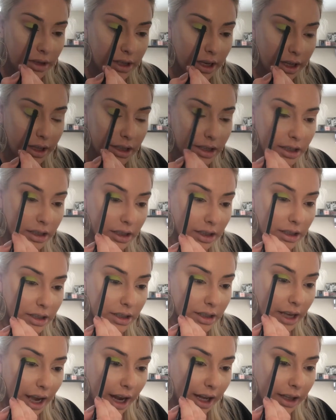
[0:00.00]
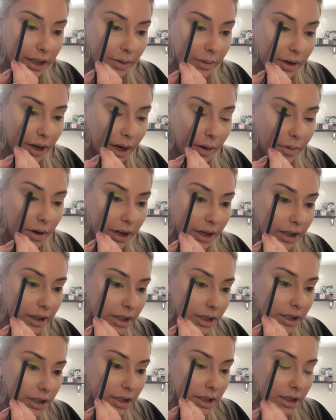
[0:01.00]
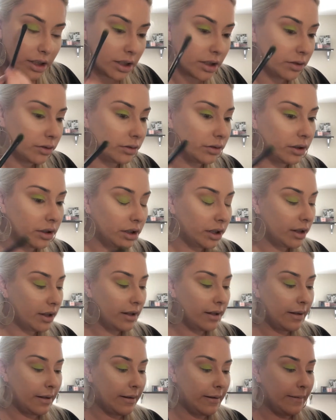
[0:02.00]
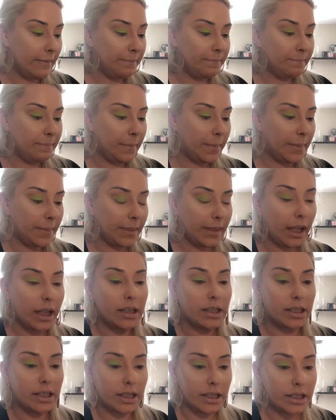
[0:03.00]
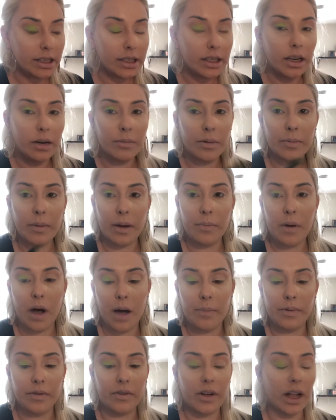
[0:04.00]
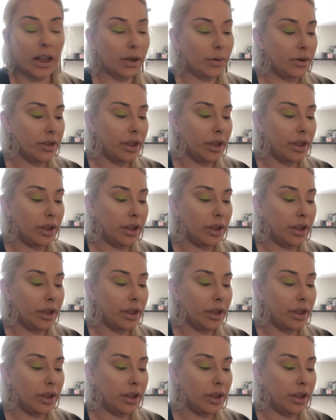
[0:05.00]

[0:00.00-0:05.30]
Looks like this is exactly what I wanted this to do. Because this is gonna be my pop of color